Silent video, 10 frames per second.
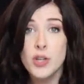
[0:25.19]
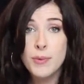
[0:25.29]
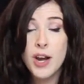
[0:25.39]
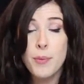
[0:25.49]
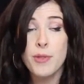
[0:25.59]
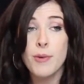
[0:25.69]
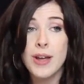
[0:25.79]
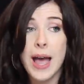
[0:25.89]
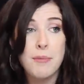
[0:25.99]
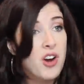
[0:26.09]
So I'm going to open them on
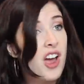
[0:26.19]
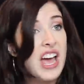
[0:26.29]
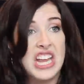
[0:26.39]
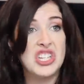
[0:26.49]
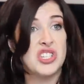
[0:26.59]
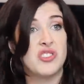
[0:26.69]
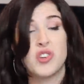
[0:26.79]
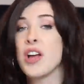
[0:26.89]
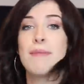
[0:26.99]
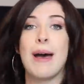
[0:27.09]
camera and just
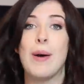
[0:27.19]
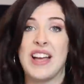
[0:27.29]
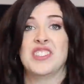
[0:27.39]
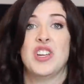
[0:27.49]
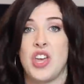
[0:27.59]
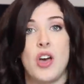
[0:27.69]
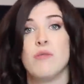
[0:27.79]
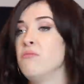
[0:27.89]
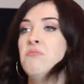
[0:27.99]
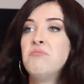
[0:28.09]
try them out as I
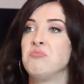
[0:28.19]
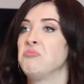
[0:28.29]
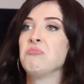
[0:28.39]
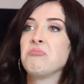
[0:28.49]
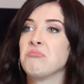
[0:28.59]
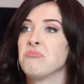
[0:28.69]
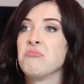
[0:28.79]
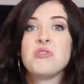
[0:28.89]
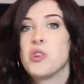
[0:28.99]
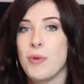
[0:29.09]
go
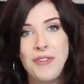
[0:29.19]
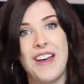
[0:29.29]
should be